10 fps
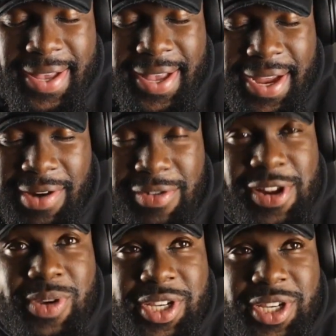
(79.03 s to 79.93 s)
I really
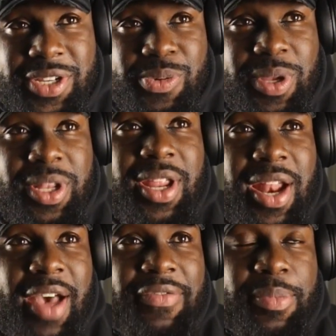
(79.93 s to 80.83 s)
wish we didn't
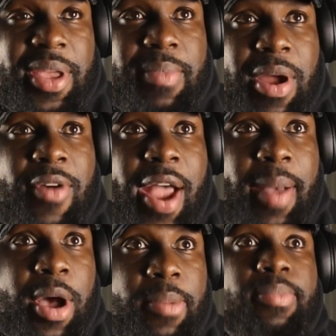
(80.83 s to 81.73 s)
have to play him at right
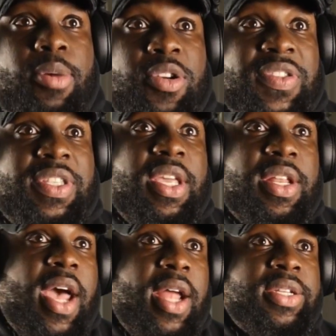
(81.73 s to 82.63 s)
back, but seeing
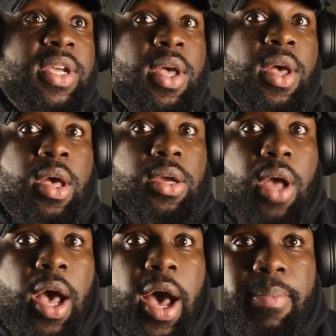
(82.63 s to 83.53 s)
that
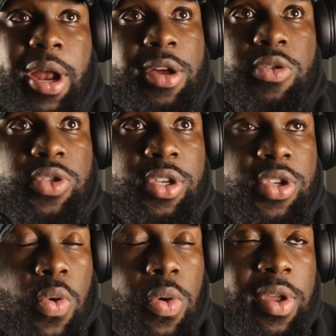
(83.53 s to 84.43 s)
Malagusto is
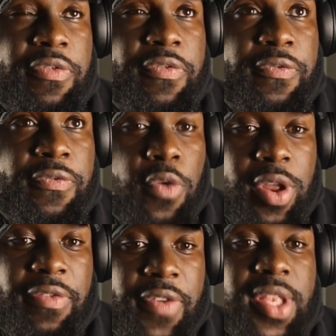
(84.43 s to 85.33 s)
the only fully
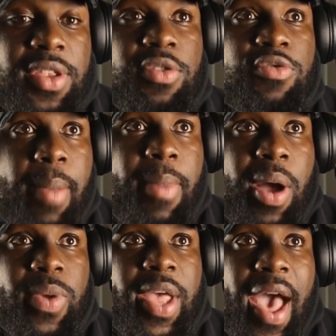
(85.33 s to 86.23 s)
fit right back
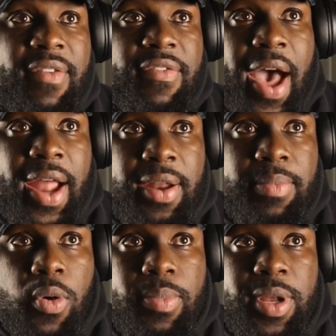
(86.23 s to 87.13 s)
we have at the
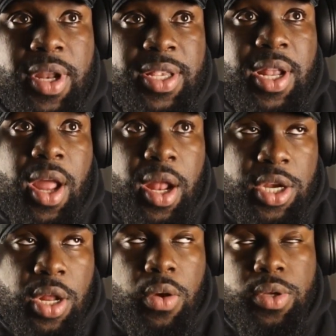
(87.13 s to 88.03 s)
moment that's a
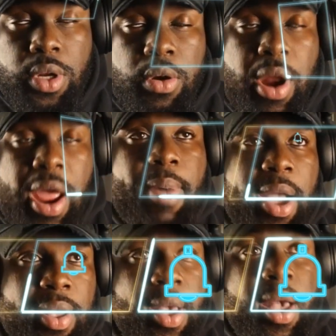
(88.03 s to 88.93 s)
natural out and out right back,
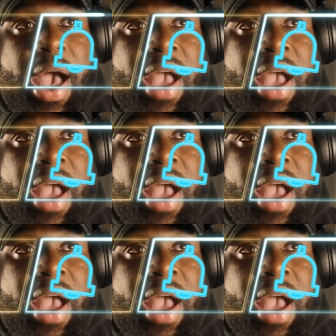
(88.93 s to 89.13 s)
I